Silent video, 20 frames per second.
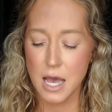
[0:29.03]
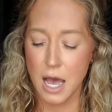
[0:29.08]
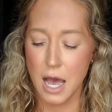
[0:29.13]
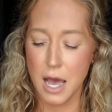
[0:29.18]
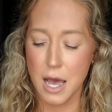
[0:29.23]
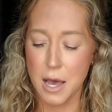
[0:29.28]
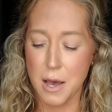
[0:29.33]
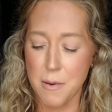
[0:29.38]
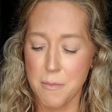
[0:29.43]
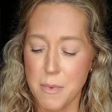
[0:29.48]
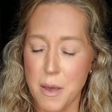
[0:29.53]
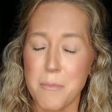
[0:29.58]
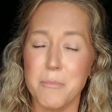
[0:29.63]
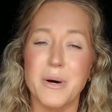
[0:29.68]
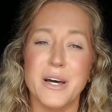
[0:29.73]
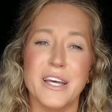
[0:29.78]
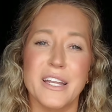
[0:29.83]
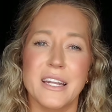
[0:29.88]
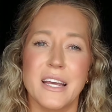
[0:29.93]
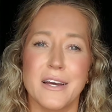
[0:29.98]

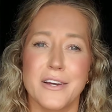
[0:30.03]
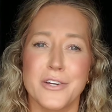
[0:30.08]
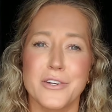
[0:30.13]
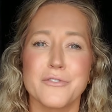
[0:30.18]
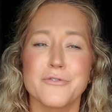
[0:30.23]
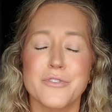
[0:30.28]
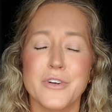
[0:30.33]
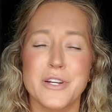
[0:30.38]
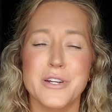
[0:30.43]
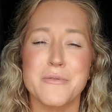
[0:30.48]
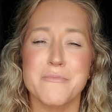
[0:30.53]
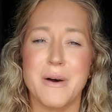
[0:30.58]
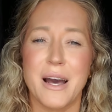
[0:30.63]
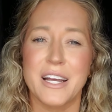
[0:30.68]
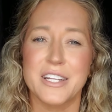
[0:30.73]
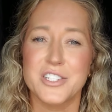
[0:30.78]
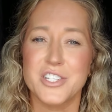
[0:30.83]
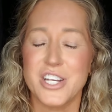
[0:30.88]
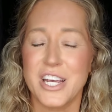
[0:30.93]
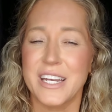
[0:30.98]
But a good friend of
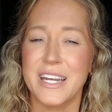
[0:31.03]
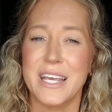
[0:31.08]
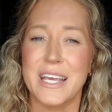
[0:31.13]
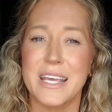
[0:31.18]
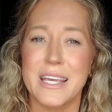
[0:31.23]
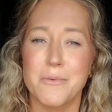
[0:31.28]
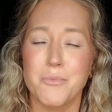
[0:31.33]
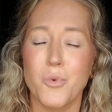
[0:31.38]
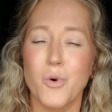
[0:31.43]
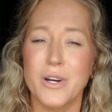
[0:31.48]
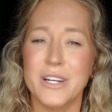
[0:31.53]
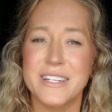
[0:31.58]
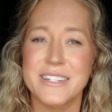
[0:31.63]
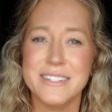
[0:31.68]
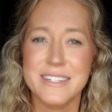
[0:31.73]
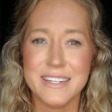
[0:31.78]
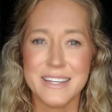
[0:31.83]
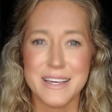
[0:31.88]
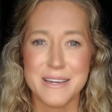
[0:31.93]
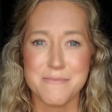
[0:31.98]
mine, Jenny, wanted
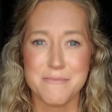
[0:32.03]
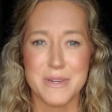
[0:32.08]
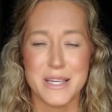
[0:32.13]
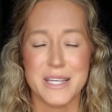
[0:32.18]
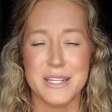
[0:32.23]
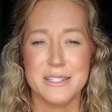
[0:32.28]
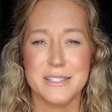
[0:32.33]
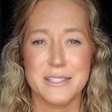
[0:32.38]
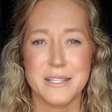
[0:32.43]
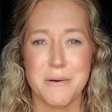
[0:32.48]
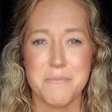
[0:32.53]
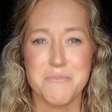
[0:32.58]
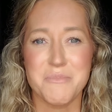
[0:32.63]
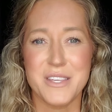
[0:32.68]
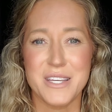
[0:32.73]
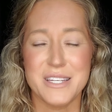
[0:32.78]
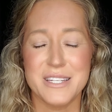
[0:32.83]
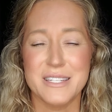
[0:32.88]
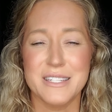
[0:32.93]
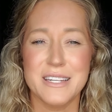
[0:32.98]
to get me
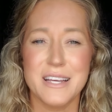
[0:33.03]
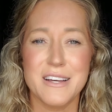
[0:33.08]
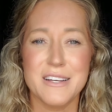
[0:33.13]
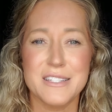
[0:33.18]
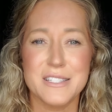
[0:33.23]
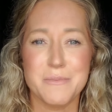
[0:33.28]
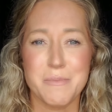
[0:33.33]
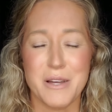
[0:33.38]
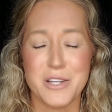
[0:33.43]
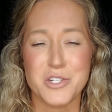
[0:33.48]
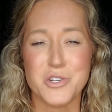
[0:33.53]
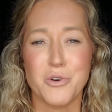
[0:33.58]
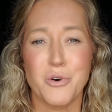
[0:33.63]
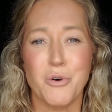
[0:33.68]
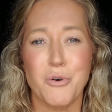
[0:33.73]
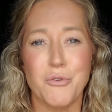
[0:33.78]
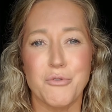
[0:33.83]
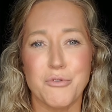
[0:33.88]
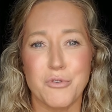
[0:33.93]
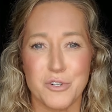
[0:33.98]
something
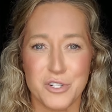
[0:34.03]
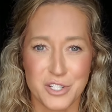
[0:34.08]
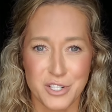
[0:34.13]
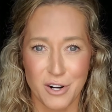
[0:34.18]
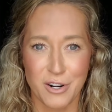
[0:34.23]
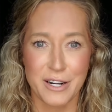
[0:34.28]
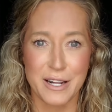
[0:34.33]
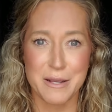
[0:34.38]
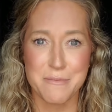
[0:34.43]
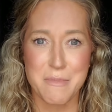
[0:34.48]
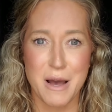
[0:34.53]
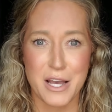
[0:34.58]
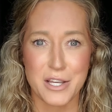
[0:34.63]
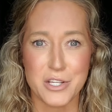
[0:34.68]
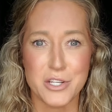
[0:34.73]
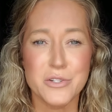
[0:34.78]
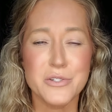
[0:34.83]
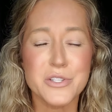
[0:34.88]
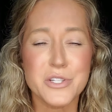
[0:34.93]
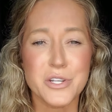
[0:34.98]
special for starting my
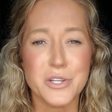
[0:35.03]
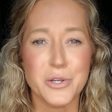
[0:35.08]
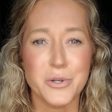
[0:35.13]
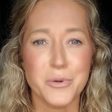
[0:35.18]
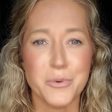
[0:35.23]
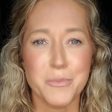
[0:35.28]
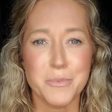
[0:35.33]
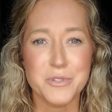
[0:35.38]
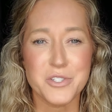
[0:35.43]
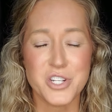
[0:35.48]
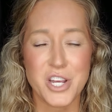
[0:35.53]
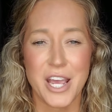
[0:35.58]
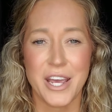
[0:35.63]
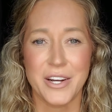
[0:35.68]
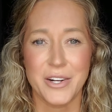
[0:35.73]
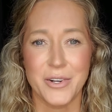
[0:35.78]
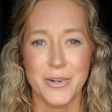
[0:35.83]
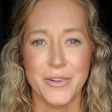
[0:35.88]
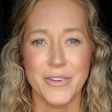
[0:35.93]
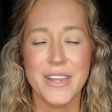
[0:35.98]
YouTube
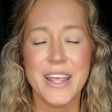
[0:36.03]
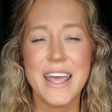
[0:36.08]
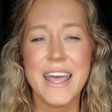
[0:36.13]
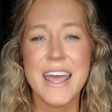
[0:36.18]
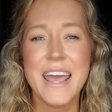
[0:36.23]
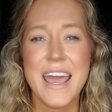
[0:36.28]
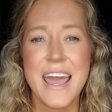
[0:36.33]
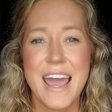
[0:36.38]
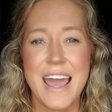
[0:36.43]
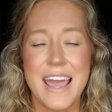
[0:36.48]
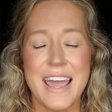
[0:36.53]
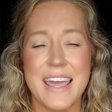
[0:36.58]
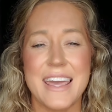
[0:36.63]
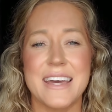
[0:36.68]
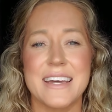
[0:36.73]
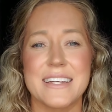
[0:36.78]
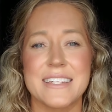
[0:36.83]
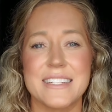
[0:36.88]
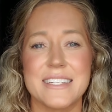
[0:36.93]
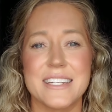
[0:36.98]
channel,
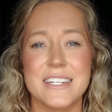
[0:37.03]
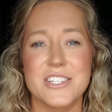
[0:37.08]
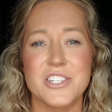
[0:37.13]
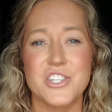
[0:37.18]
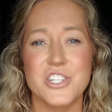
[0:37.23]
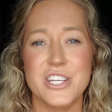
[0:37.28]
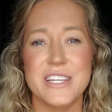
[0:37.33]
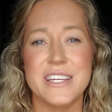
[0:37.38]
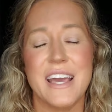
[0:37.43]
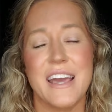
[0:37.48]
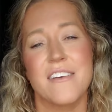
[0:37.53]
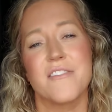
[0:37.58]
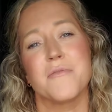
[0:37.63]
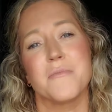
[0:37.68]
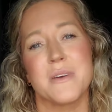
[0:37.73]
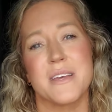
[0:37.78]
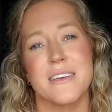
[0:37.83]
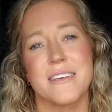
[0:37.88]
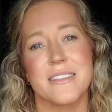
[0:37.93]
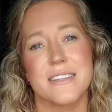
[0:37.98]
and she gave
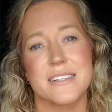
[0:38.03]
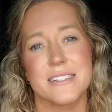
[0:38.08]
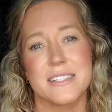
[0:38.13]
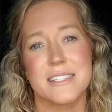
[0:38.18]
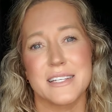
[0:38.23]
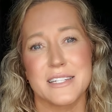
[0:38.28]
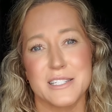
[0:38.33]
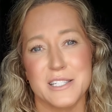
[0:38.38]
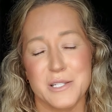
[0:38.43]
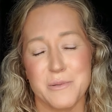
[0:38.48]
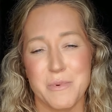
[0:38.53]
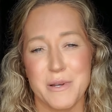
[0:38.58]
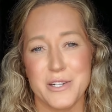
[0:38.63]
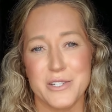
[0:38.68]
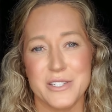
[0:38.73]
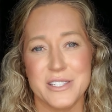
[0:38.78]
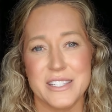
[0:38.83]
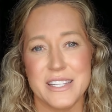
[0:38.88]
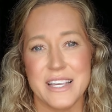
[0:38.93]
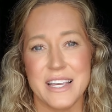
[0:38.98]
me this
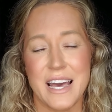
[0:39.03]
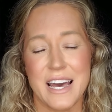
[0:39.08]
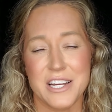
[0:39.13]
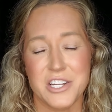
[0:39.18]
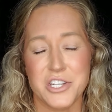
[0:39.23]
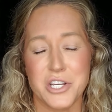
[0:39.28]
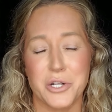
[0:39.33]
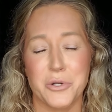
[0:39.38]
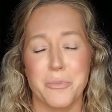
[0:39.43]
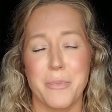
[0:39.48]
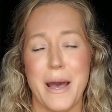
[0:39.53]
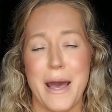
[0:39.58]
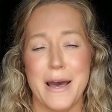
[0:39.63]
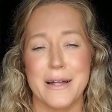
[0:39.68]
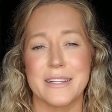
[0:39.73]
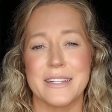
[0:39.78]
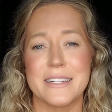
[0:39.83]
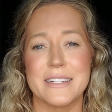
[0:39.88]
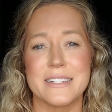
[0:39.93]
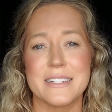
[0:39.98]
Conspiracy eyeshadow
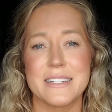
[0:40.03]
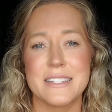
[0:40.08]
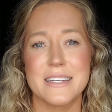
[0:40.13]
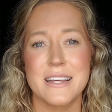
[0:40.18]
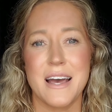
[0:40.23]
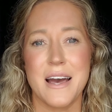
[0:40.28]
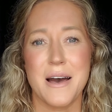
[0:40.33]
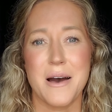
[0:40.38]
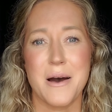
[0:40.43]
palette,